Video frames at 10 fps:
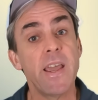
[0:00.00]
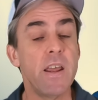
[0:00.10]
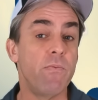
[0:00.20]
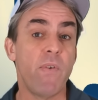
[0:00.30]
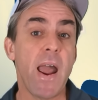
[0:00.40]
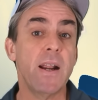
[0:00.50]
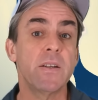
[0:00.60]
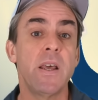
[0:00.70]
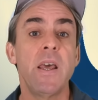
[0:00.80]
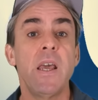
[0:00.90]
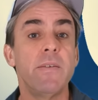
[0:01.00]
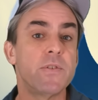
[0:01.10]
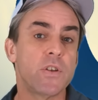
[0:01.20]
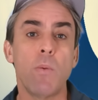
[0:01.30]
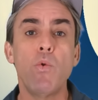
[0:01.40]
In fact, if
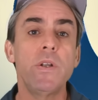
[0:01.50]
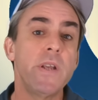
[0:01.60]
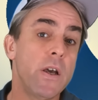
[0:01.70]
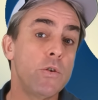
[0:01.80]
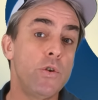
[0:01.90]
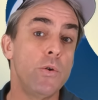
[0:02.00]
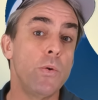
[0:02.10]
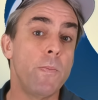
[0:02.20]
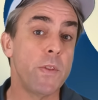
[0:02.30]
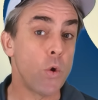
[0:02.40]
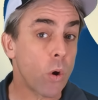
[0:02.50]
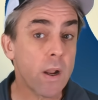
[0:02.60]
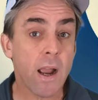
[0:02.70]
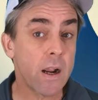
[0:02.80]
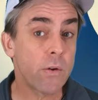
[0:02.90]
someone tells you your
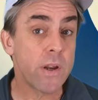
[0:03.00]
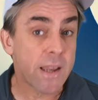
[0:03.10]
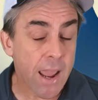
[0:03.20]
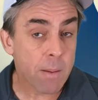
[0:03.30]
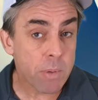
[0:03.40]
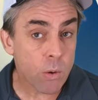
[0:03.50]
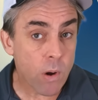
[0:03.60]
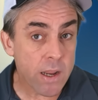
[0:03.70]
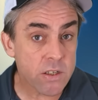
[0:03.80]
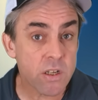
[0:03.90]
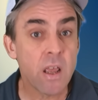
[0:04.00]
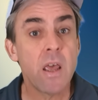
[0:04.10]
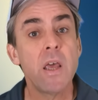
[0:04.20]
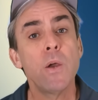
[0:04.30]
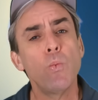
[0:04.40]
concrete can't be raised,
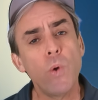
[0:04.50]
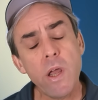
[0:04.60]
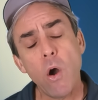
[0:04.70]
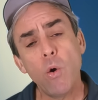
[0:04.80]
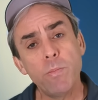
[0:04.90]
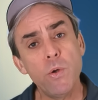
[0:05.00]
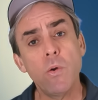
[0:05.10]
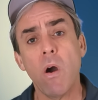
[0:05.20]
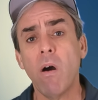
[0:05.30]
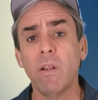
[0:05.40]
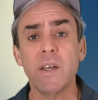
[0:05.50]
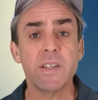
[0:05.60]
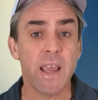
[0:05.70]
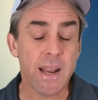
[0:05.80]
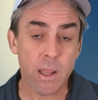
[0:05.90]
we hope you call
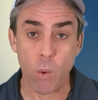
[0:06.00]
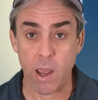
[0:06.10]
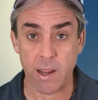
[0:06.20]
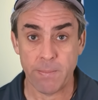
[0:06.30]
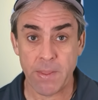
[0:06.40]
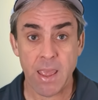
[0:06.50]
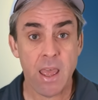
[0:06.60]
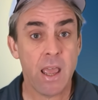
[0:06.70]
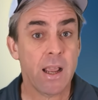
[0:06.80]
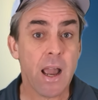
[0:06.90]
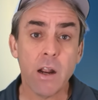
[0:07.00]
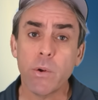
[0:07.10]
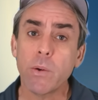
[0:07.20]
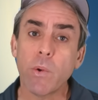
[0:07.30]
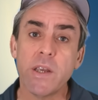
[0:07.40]
us anyway.
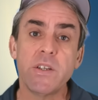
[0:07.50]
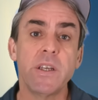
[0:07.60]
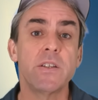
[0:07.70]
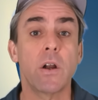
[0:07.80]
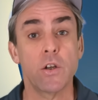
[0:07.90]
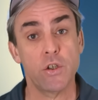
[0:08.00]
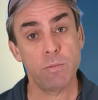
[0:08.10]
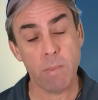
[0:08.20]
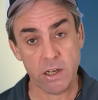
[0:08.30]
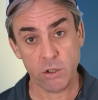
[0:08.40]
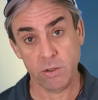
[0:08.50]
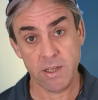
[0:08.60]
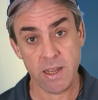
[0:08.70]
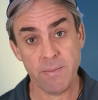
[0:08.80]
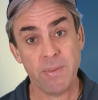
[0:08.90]
Concrete raising is our
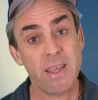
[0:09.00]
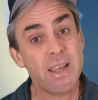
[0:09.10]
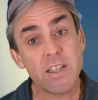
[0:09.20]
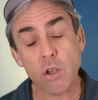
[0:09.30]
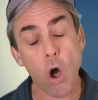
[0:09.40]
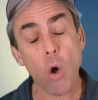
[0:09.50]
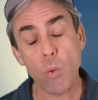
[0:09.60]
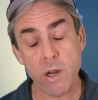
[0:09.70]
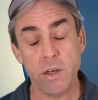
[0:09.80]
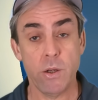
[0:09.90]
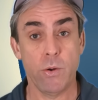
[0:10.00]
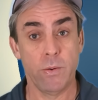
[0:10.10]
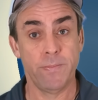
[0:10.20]
specialty. It's all we do.